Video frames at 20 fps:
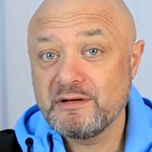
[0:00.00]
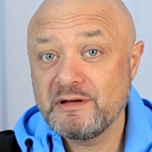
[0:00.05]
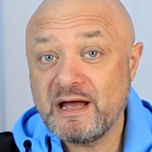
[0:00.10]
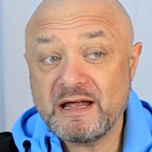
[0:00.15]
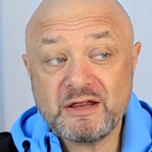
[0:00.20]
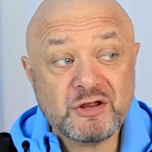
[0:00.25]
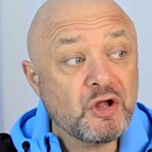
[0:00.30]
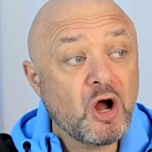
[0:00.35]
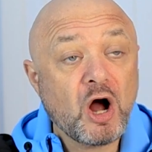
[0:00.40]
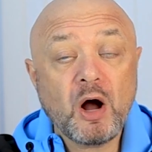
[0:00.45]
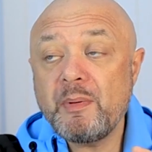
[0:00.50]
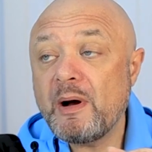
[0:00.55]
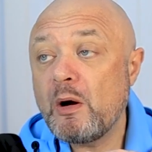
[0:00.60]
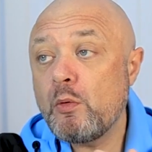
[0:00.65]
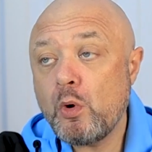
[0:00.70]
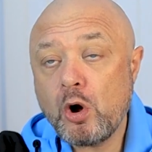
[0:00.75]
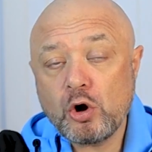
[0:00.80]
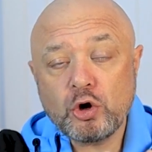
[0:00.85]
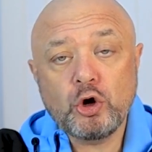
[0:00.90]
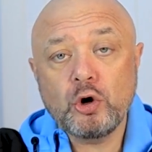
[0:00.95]
It's not about
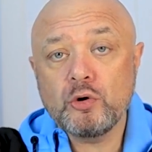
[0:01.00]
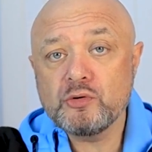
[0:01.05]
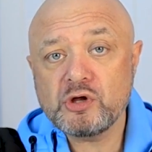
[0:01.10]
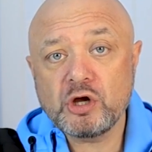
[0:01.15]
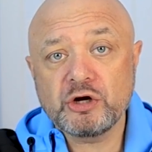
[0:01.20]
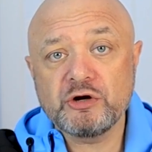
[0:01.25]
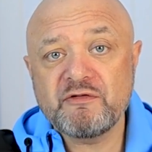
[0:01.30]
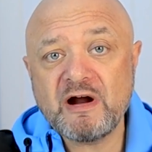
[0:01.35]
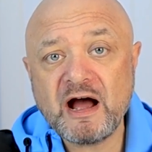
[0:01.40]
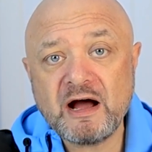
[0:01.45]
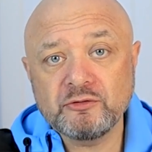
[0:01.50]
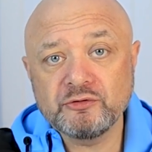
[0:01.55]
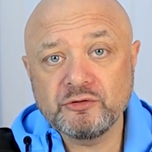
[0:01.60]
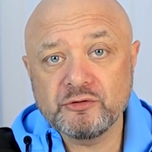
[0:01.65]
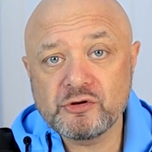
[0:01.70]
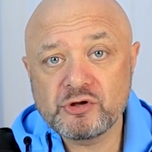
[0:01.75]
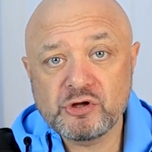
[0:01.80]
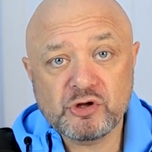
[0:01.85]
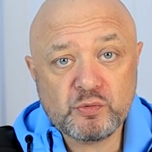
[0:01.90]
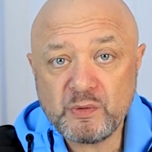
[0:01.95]
what goes on around
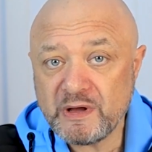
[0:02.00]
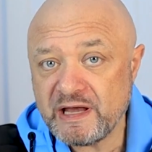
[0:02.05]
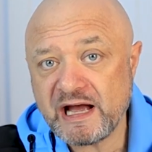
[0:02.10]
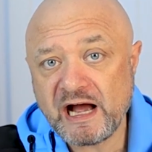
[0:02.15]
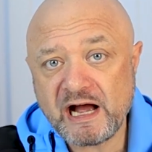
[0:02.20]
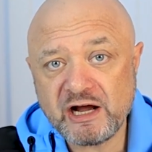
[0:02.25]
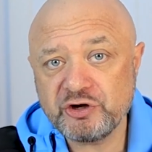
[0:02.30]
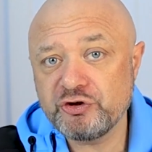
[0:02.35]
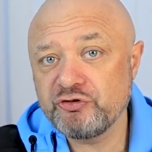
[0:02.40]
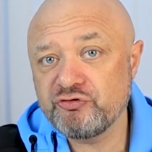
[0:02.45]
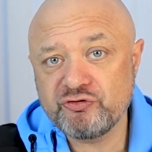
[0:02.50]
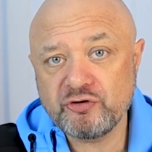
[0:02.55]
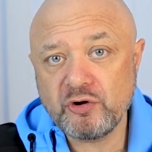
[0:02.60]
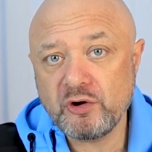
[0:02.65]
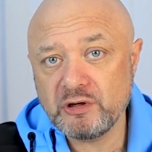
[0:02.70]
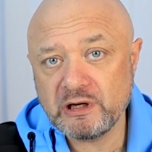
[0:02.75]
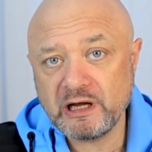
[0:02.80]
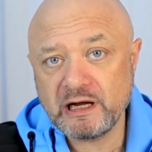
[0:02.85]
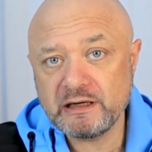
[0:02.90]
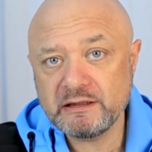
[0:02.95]
us, because we can't
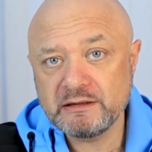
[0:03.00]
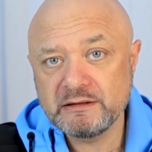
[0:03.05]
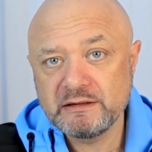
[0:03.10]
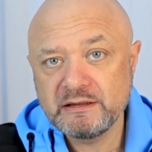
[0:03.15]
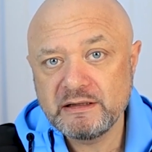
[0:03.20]
control that.